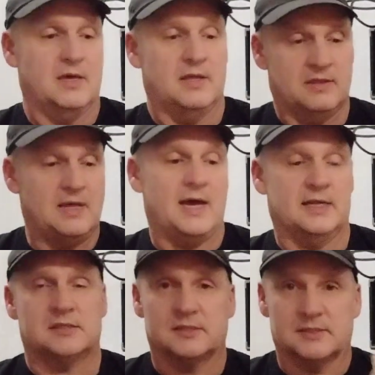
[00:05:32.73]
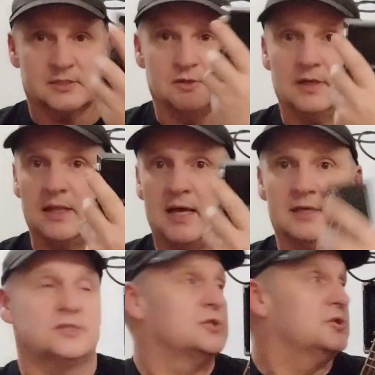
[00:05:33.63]
That's going to
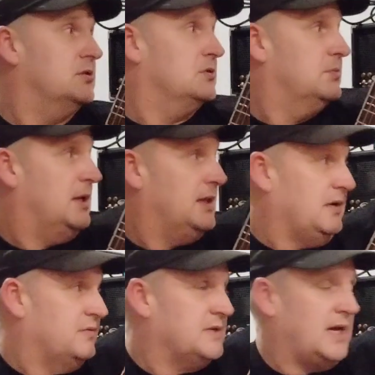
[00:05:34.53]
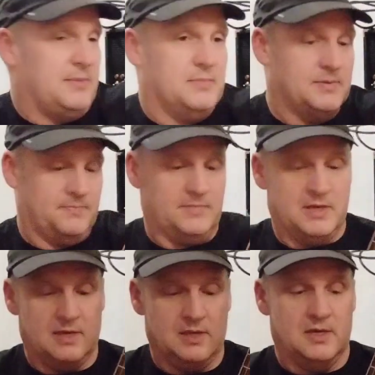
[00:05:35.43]
last you a lifetime.
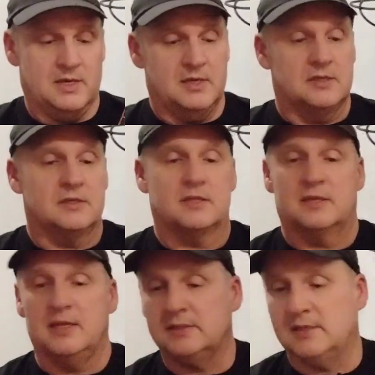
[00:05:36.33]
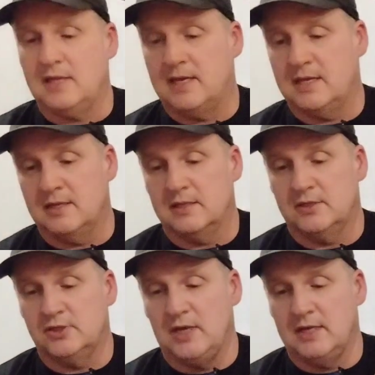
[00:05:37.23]
This thing, the
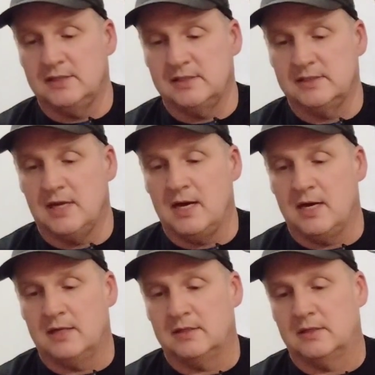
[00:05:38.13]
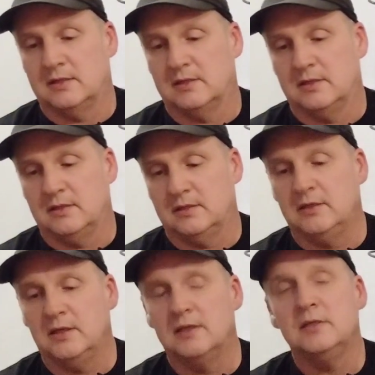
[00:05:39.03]
chances are
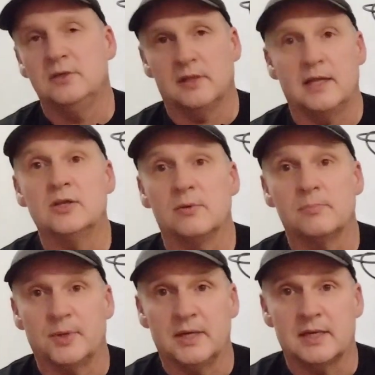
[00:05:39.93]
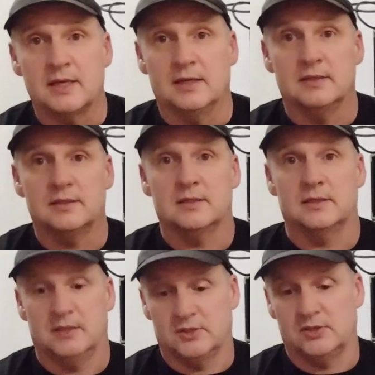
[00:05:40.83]
you'll end up breaking it
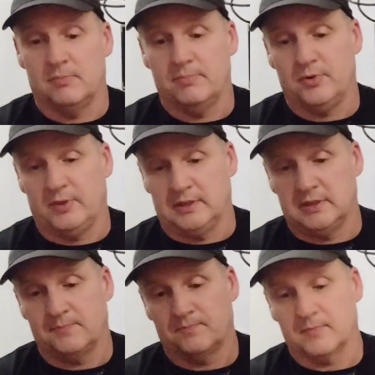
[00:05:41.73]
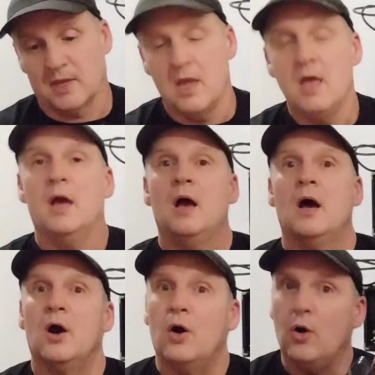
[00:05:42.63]
at some point.
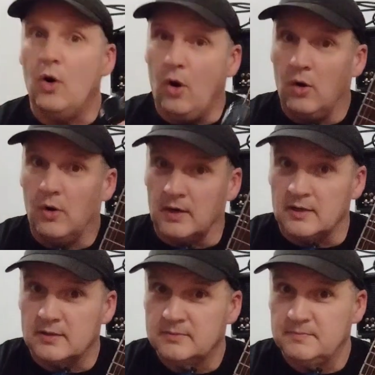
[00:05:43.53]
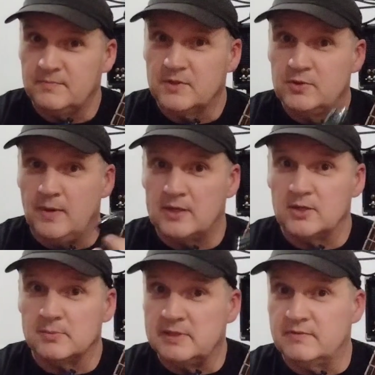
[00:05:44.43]
Or you end
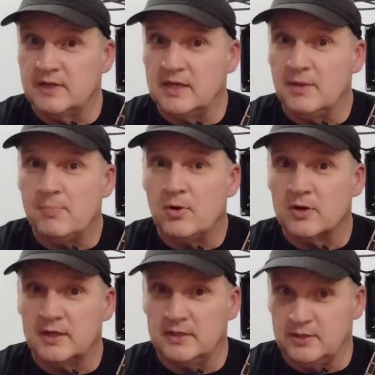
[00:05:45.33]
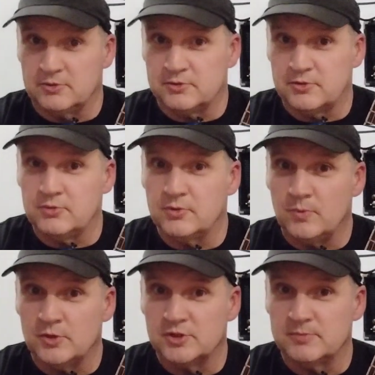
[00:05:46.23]
up leaving it in a pocket and it goes through the
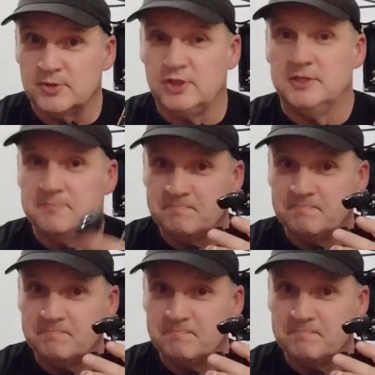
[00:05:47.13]
washing machine.